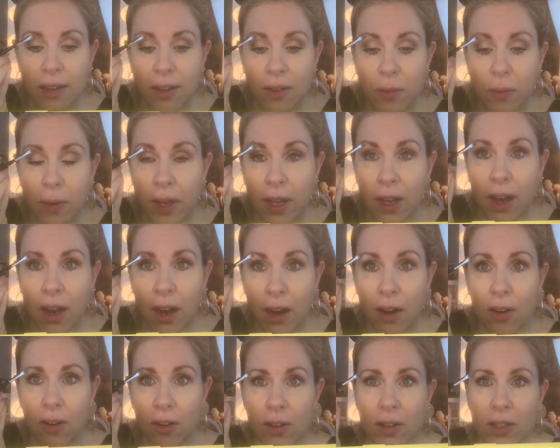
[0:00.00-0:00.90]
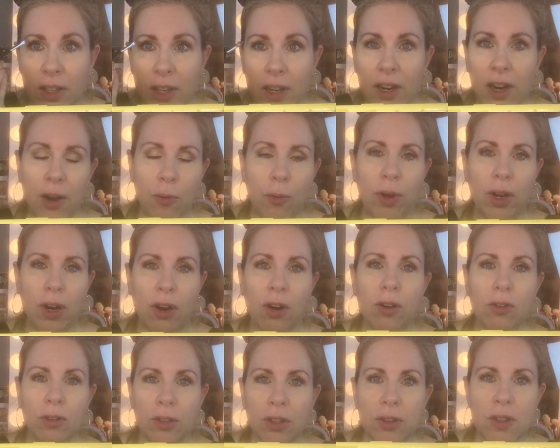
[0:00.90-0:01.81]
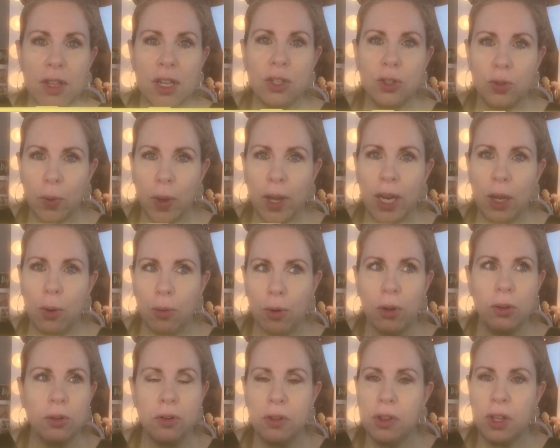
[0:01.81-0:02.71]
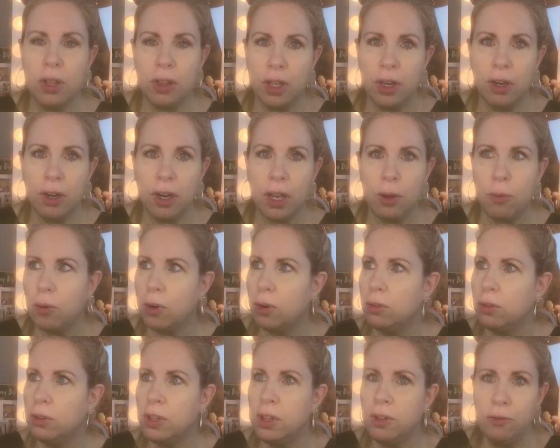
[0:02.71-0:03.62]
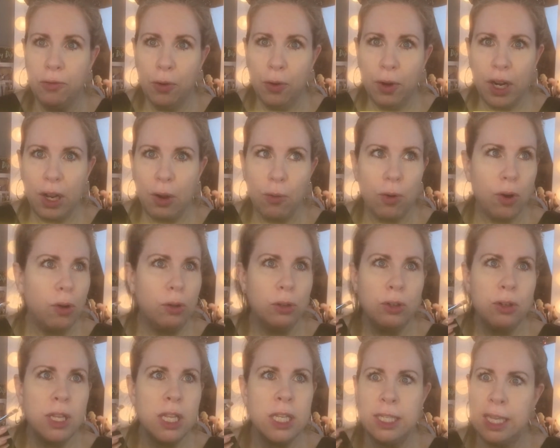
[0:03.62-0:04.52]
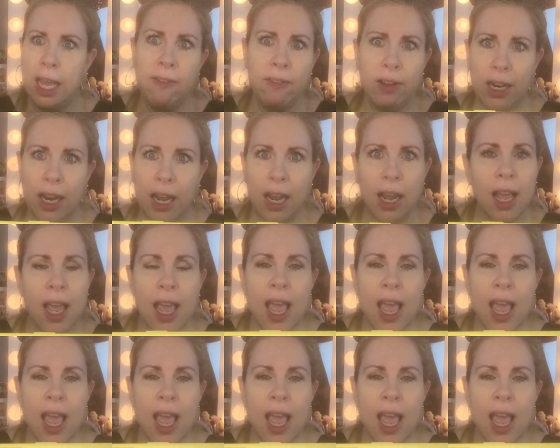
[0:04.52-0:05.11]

We are older. We are older than 20. We're older than 30. We're older than 40. We're older than 70.